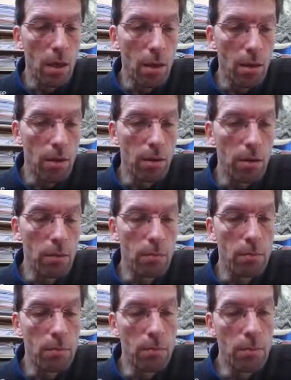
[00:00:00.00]

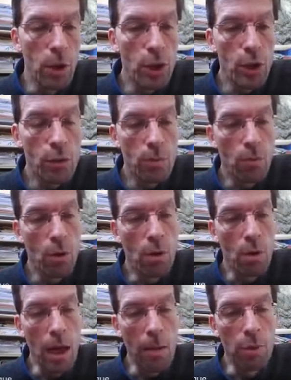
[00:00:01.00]
much
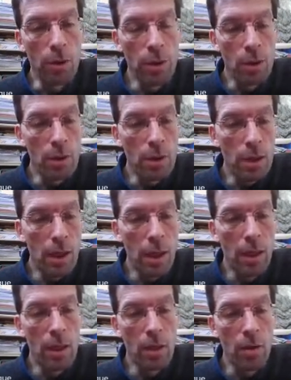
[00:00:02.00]
more abundant
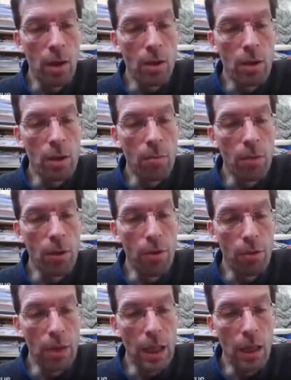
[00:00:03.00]
in ensemble
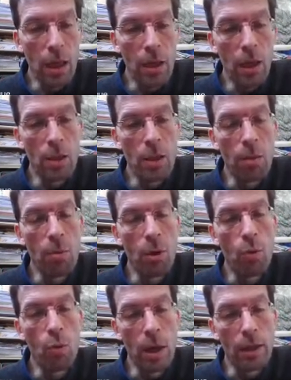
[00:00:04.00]
3 and
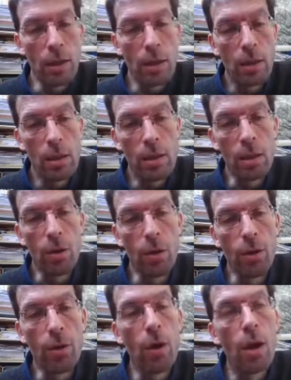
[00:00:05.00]
ensemble 1,
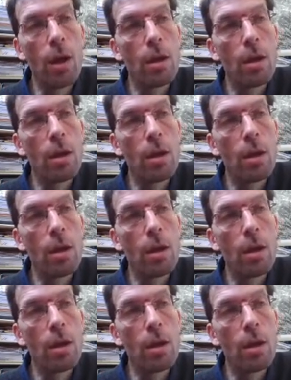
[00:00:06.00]
the